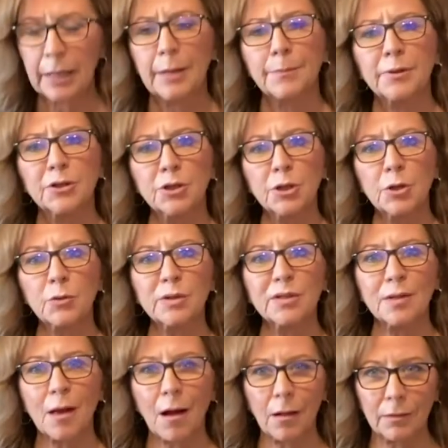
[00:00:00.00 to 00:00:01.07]
But you know it's
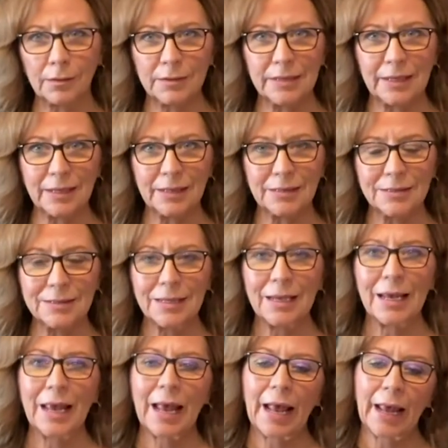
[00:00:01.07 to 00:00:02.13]
the holidays,
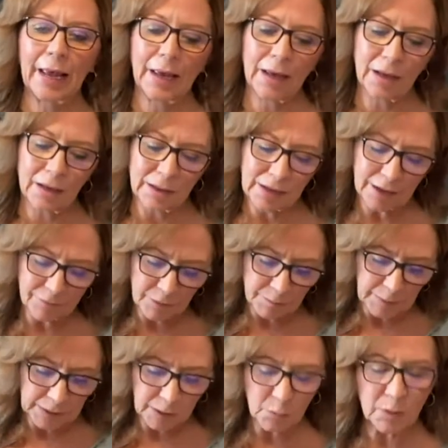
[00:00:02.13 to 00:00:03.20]
and
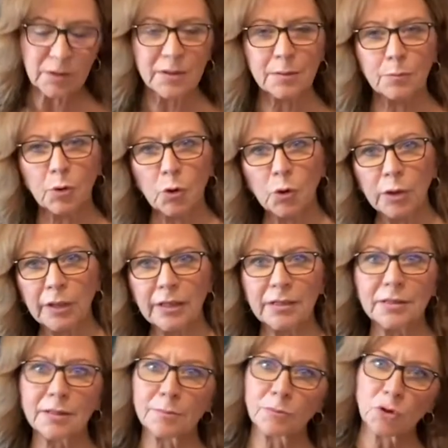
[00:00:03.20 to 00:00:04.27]
everybody wants some cookies,
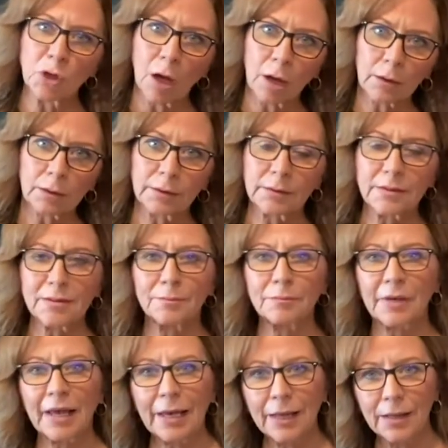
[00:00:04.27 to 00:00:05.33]
some chocolate, some
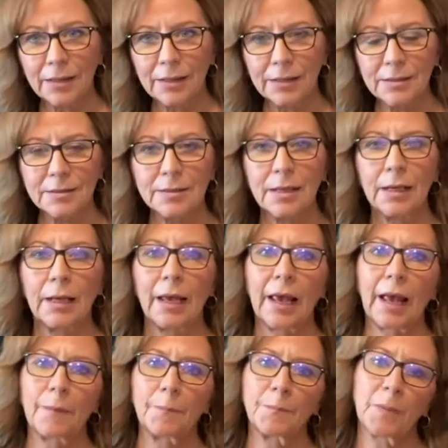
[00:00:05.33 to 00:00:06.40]
candies.
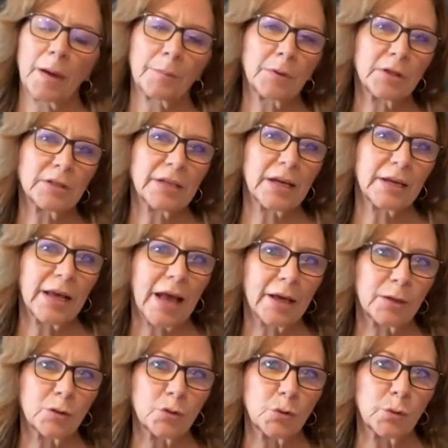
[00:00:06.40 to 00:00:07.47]
I'm going to tell you how to
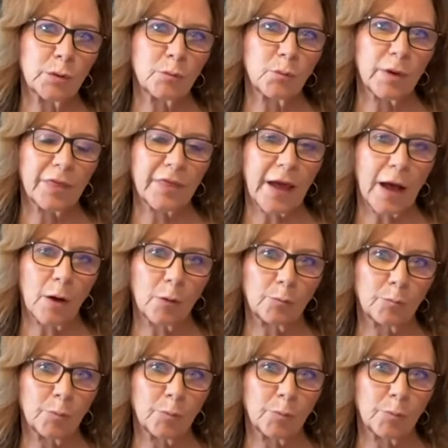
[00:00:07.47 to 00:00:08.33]
do it without